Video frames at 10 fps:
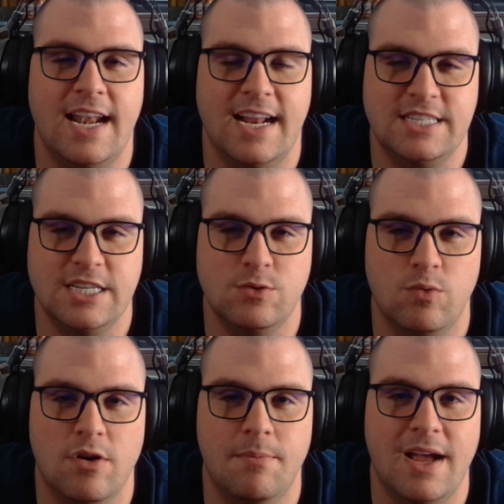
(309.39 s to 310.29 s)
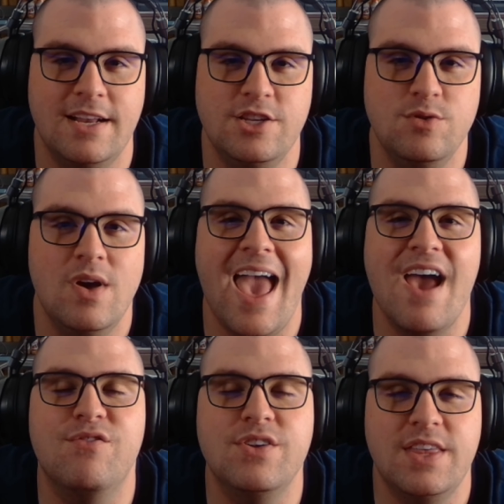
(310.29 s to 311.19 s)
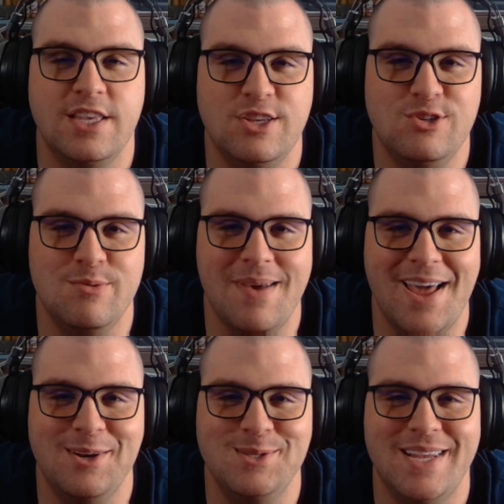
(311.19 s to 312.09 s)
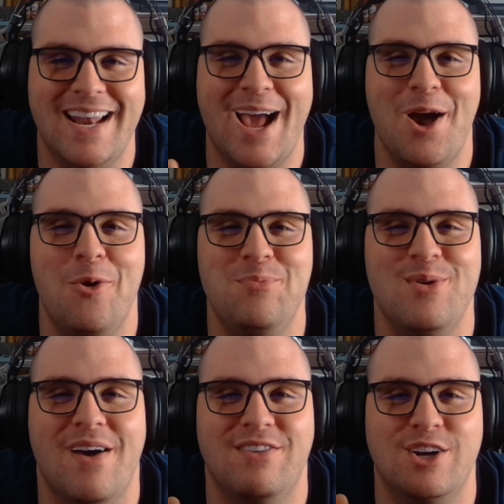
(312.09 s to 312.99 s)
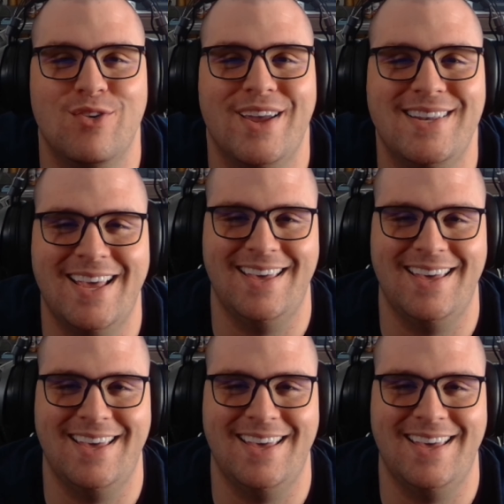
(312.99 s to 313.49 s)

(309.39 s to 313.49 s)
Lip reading: And I just want to remind you, everything you do matters, and I hope you have a great day.